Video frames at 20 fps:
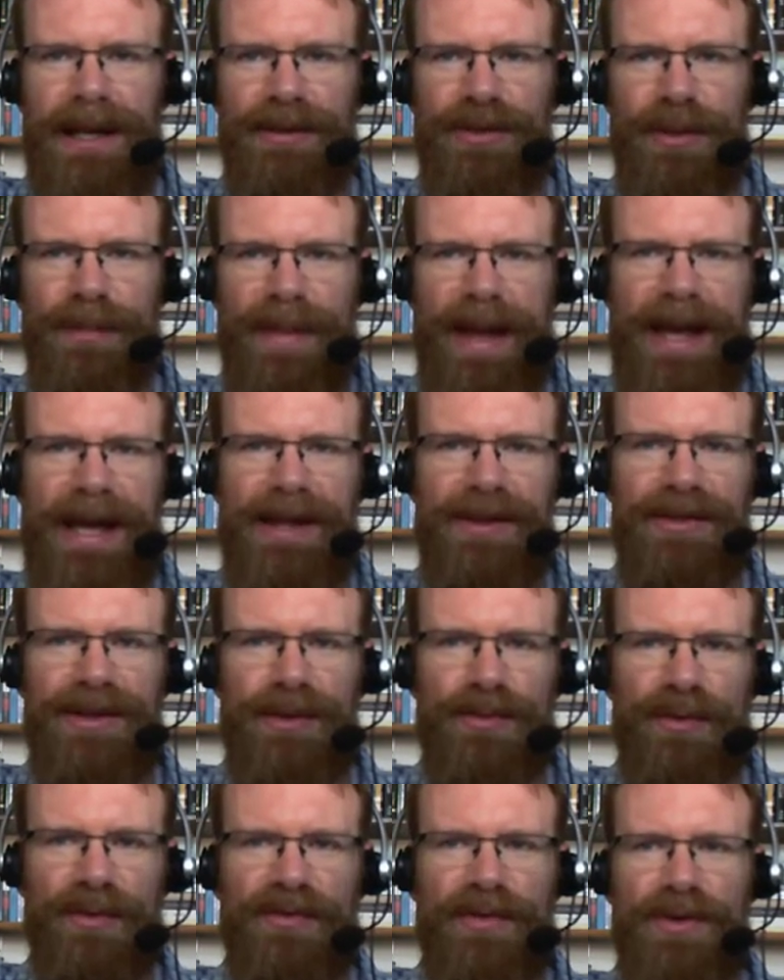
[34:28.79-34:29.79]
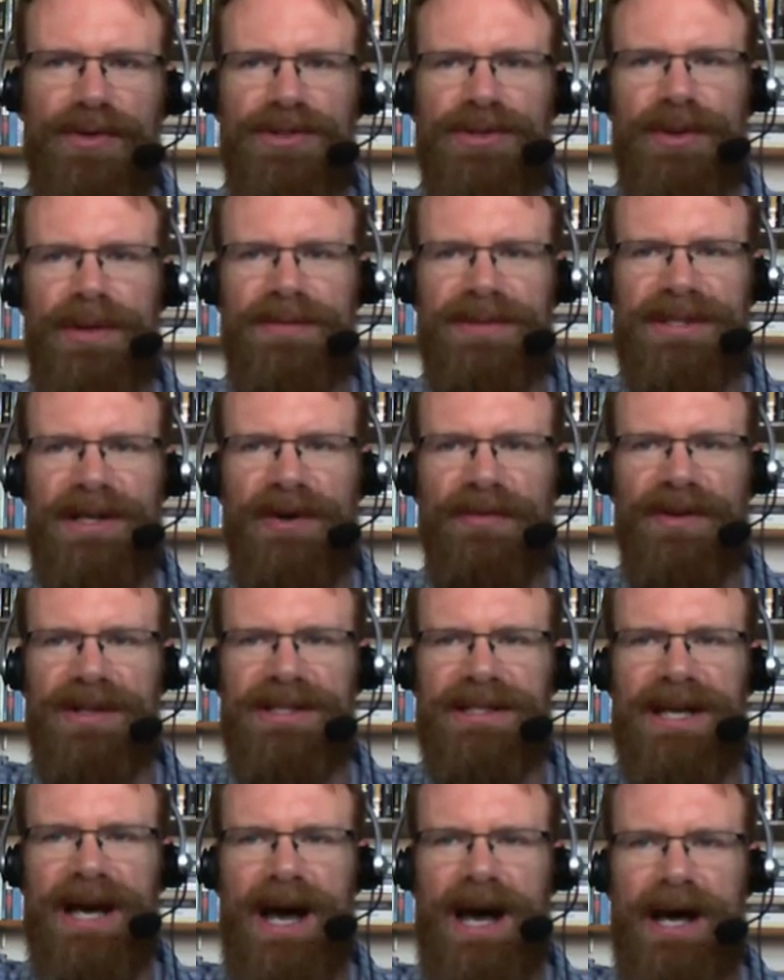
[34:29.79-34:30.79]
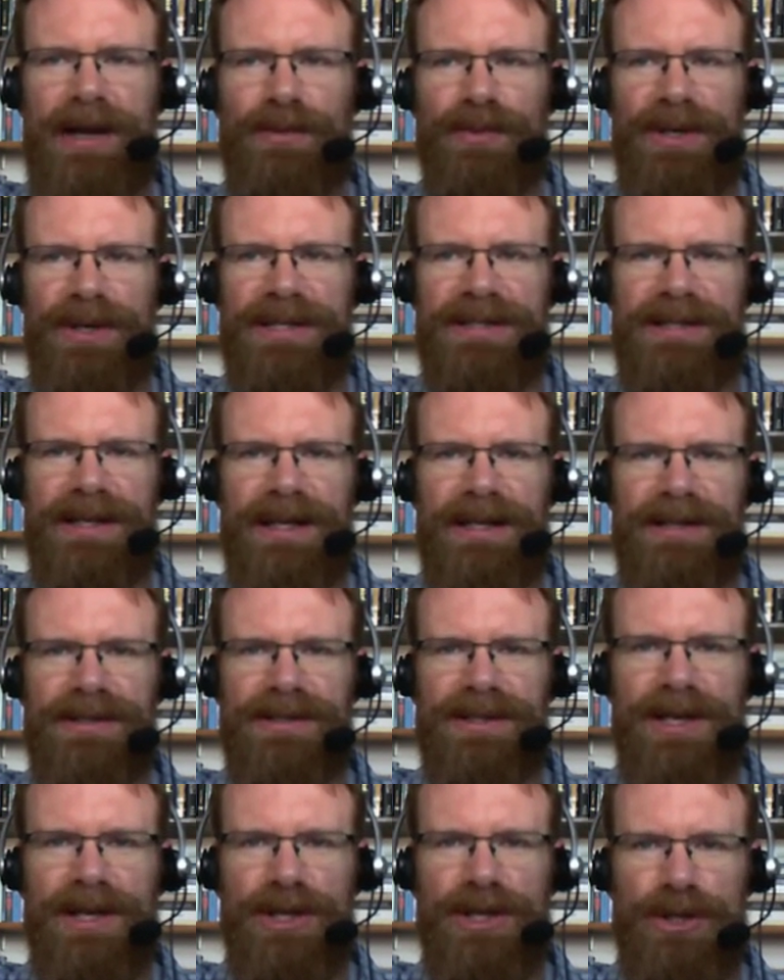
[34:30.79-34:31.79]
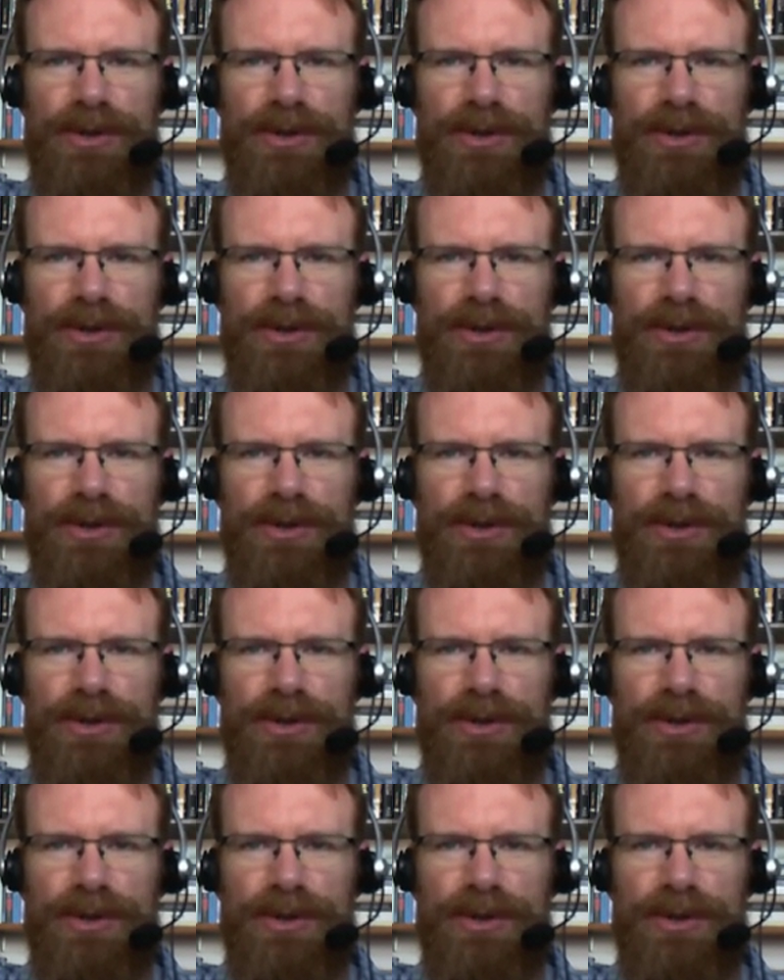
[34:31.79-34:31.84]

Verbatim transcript: and the man then refers to himself as God when he says,